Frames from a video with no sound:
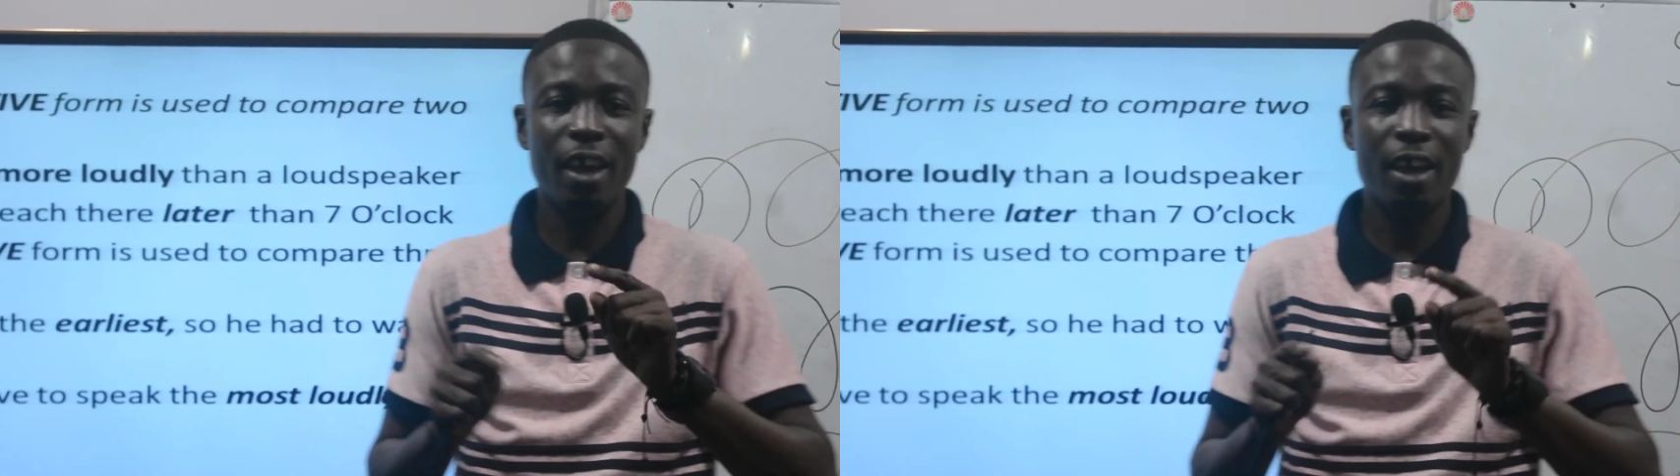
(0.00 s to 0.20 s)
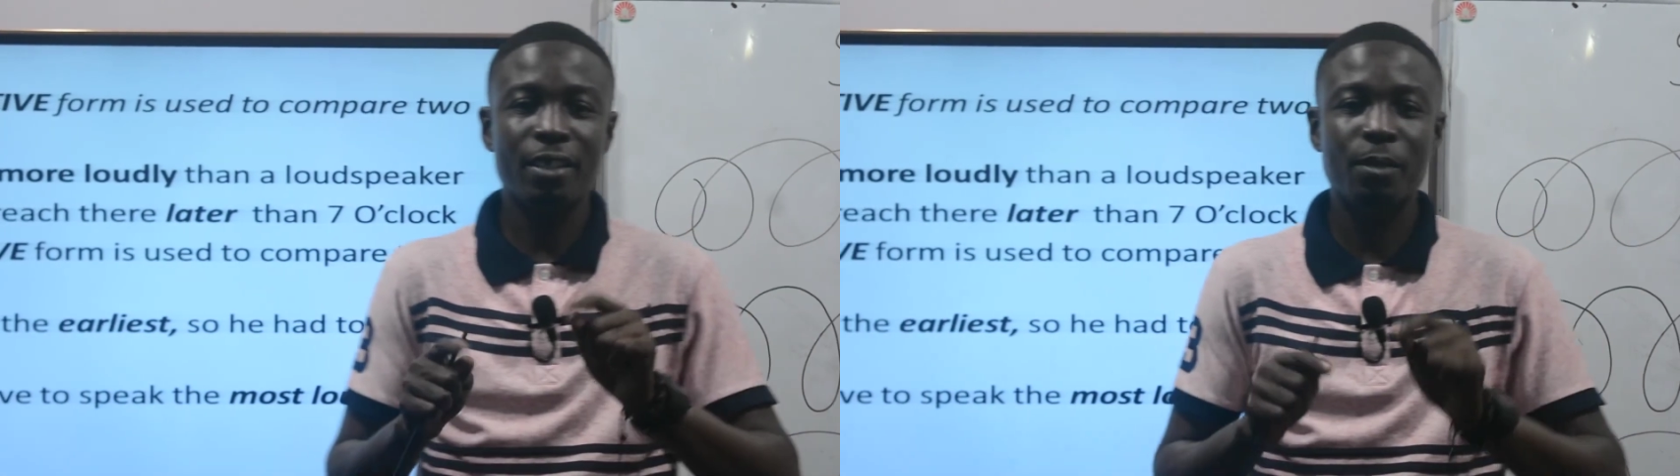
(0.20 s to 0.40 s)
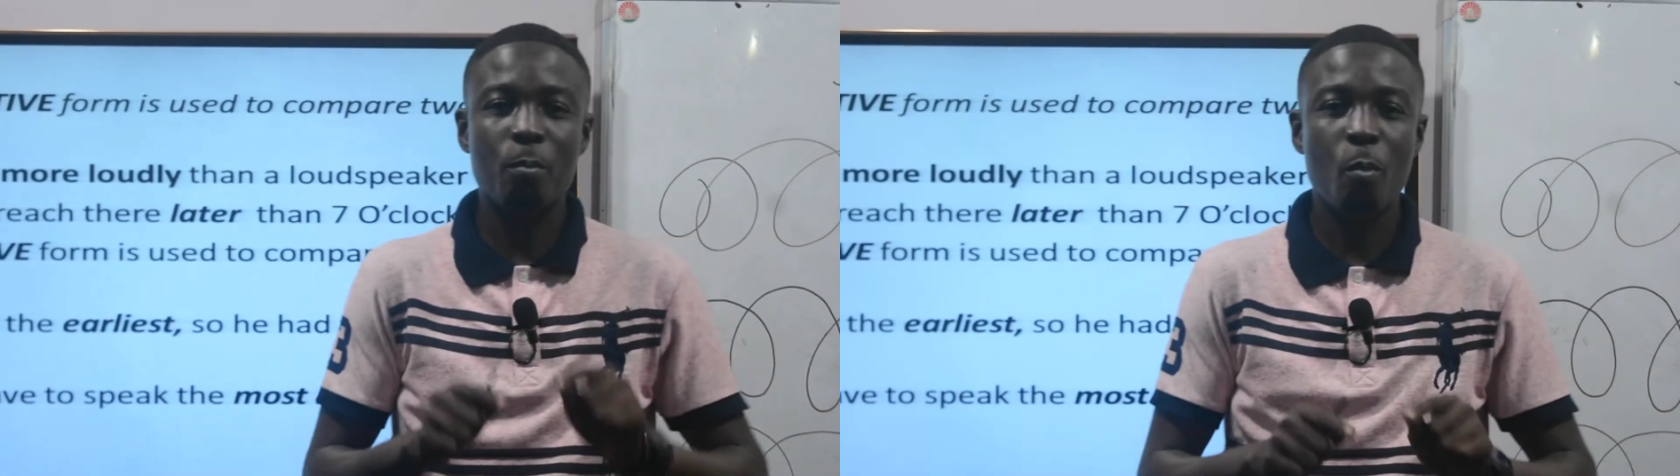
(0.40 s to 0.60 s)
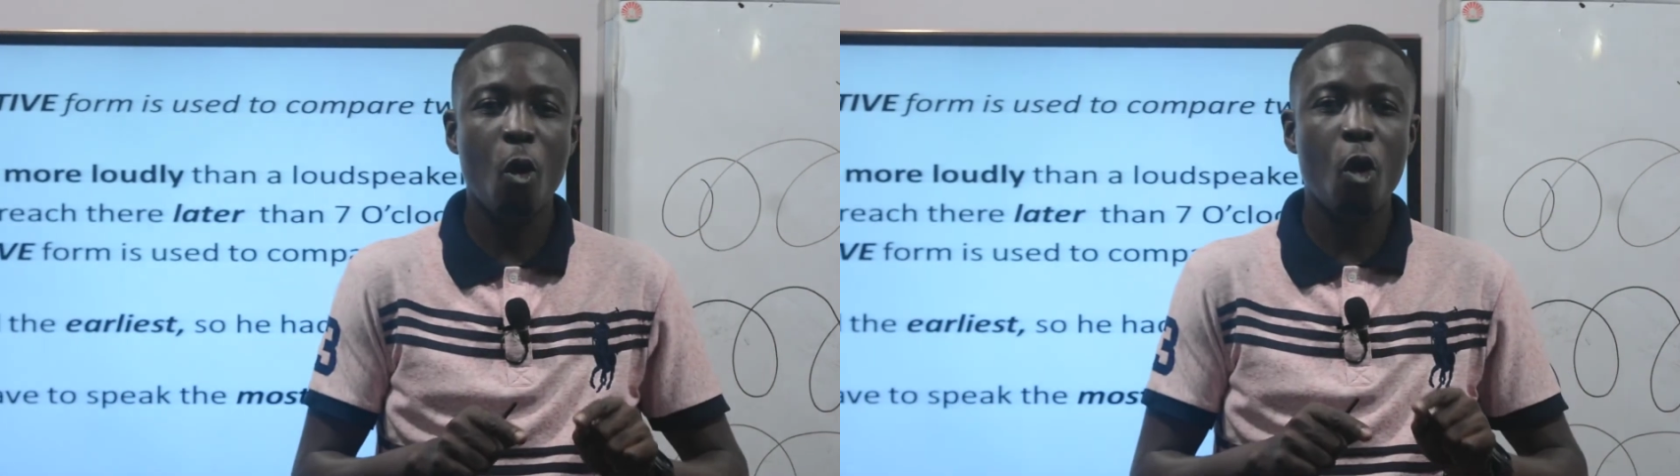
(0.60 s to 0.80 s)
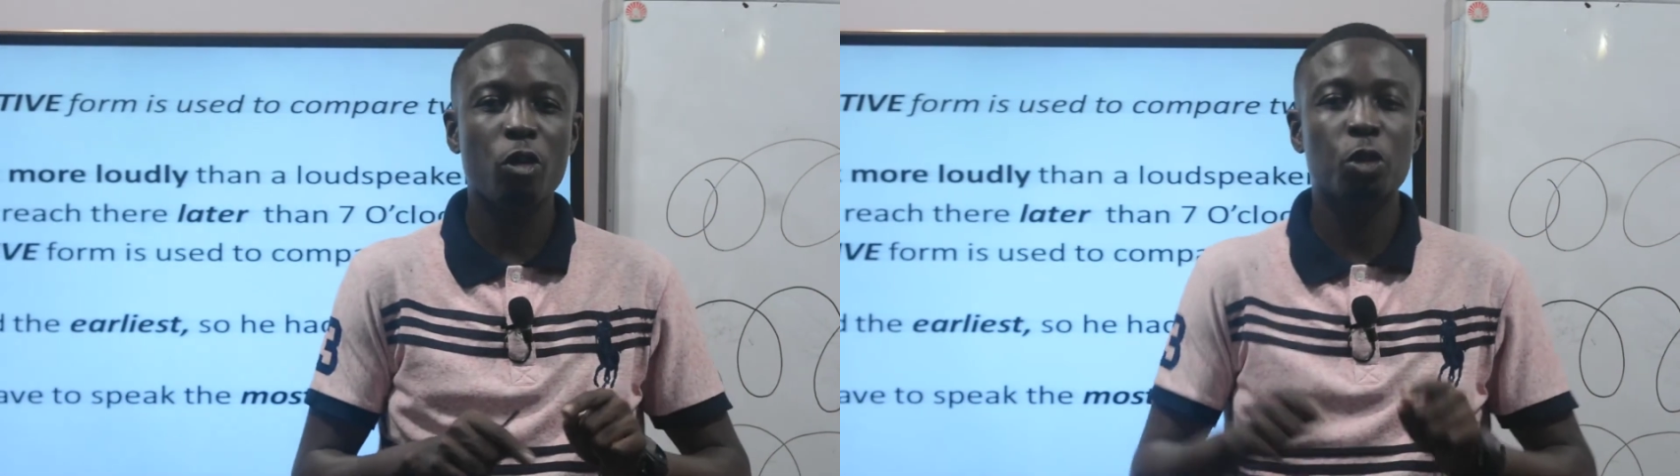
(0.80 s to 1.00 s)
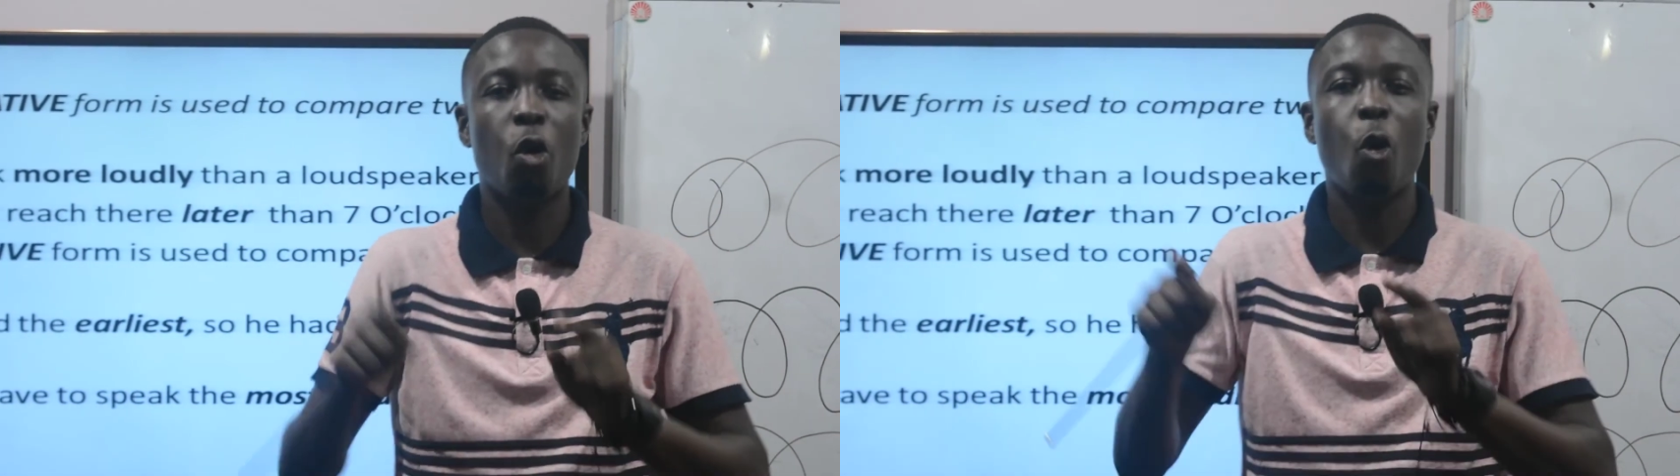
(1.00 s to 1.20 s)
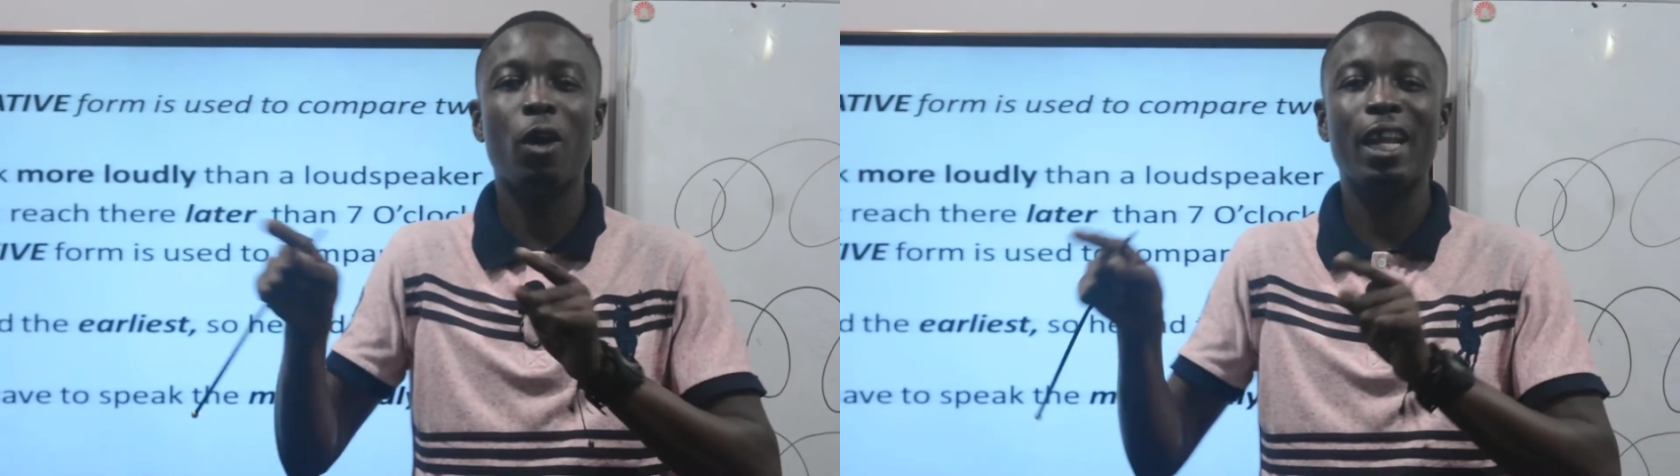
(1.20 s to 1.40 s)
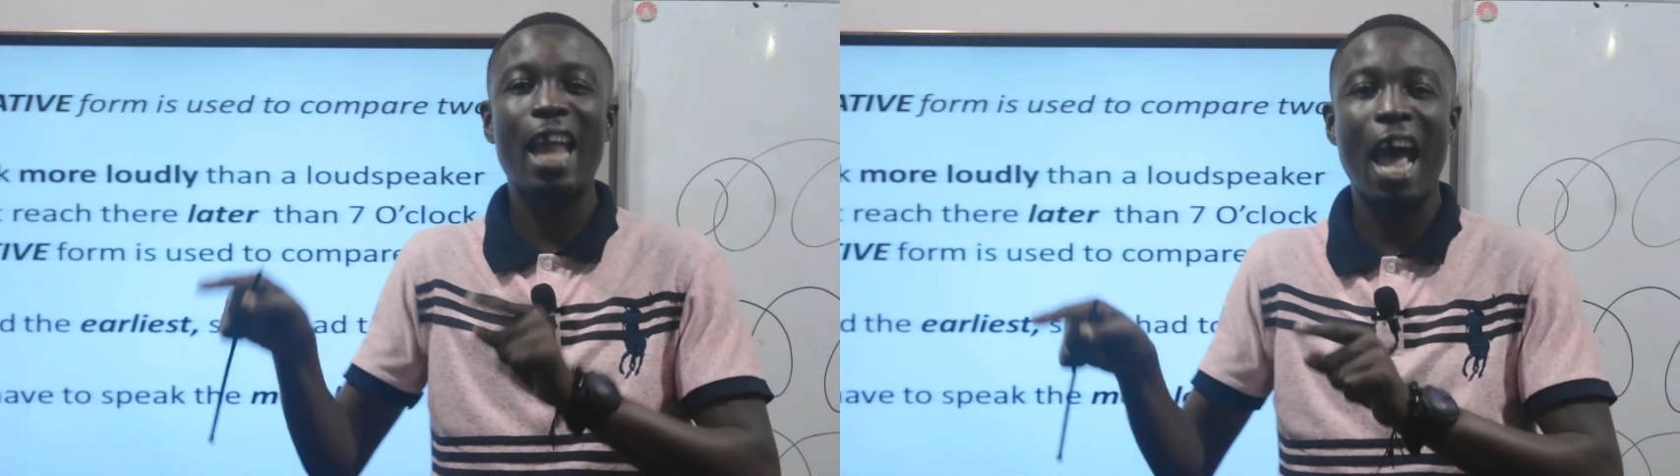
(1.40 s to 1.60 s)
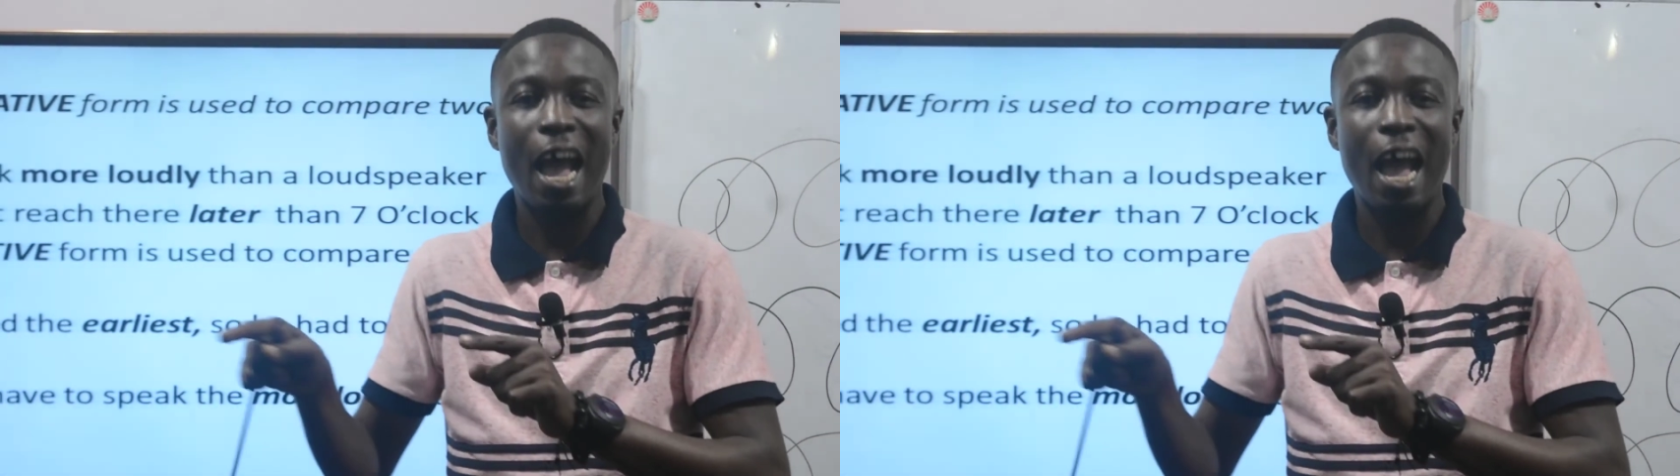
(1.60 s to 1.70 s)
is more taller